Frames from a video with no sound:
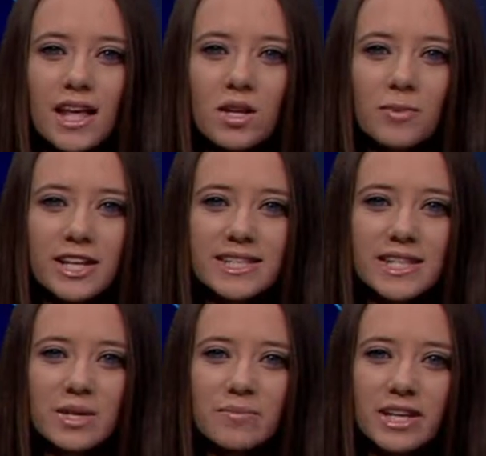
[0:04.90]
Celebrate
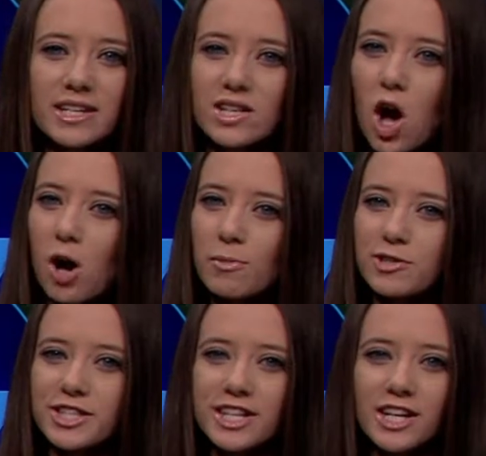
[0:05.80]
C B is
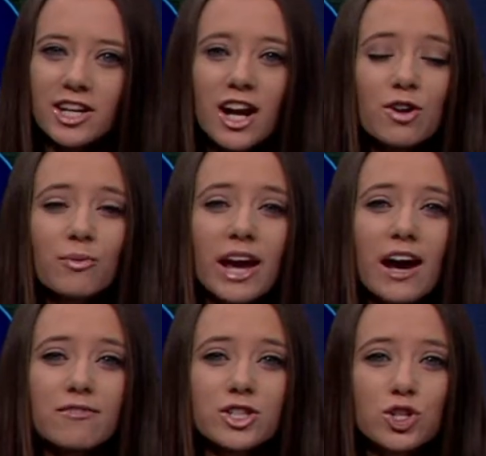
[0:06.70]
almost here, and we
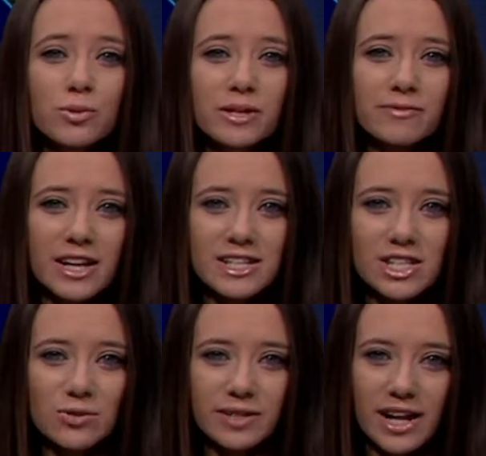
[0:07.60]
have two events
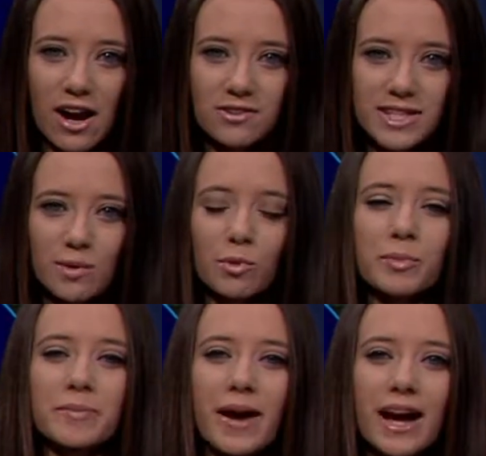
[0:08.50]
to announce that will
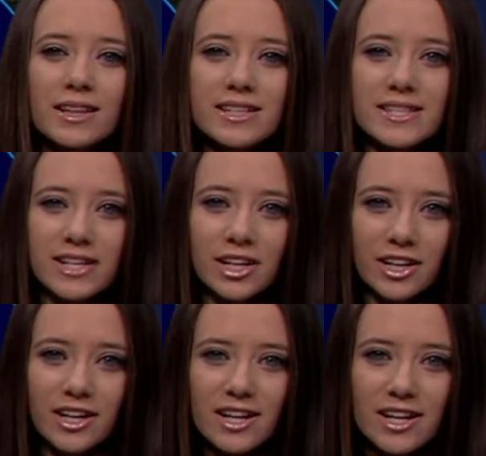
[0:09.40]
be back this
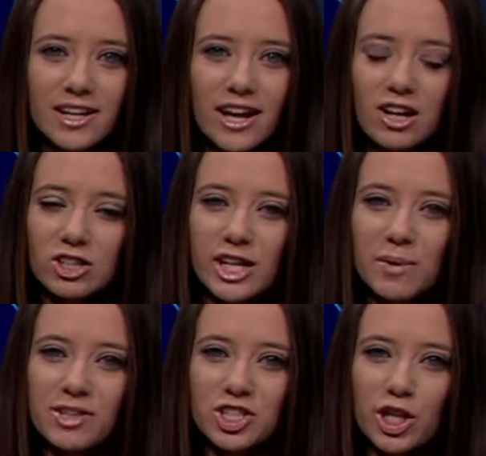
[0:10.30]
year.
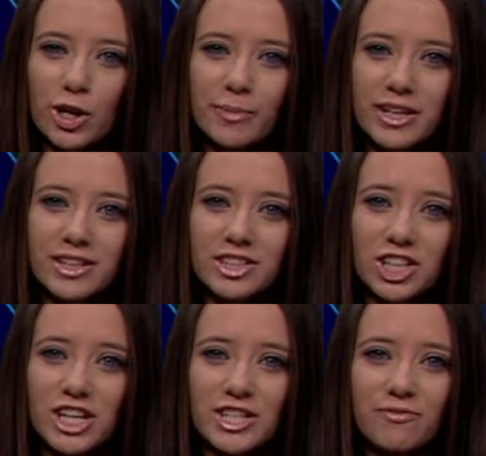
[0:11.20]
Entertainment Chairman
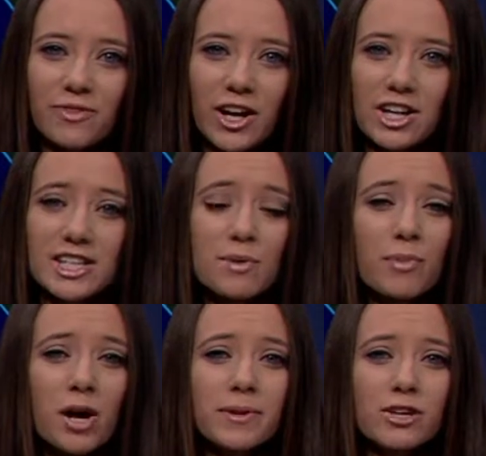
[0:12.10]
Jason Ferris and
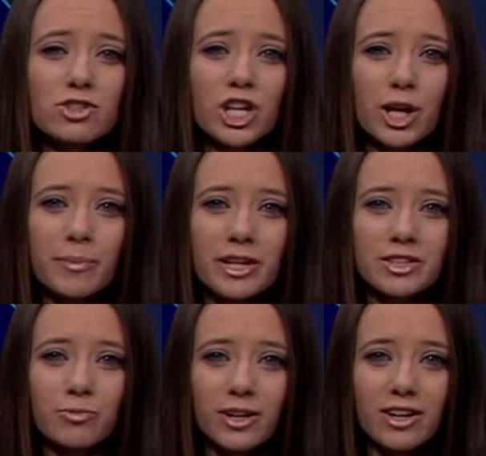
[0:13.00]
Barbecue
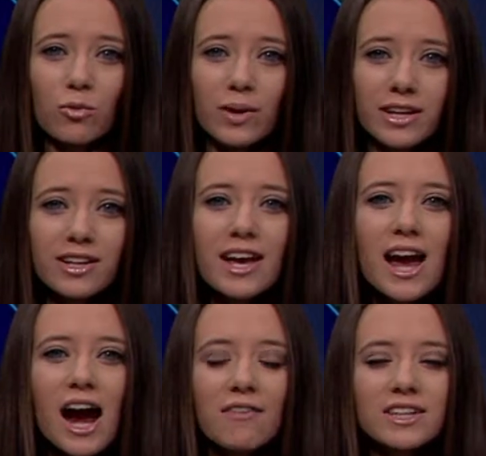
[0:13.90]
Chairman Rick Guill
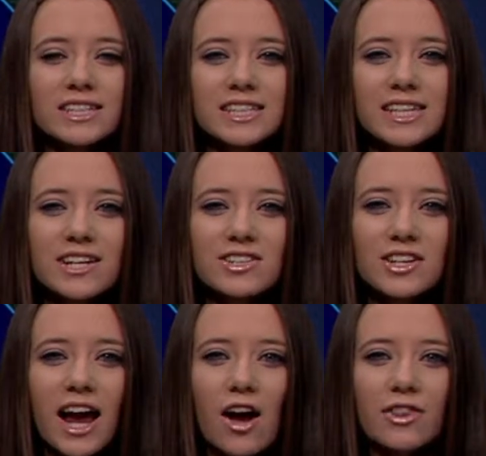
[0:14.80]
have the details
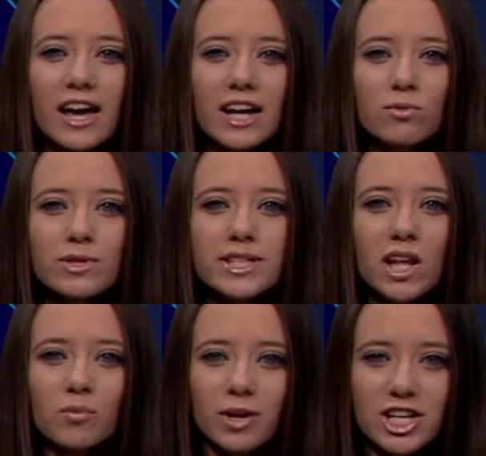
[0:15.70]
on how the annual
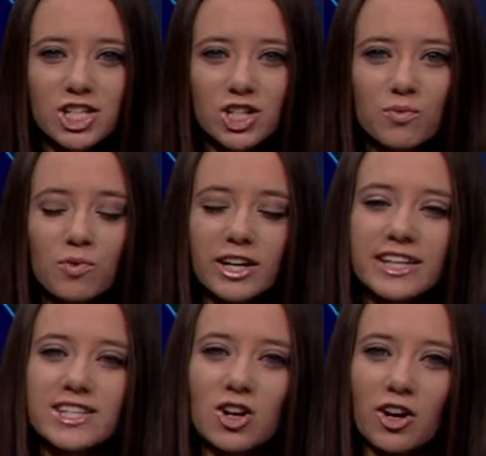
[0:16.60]
celebration will
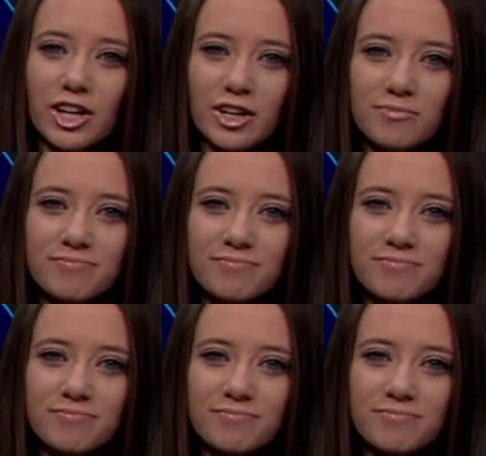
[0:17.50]
get started.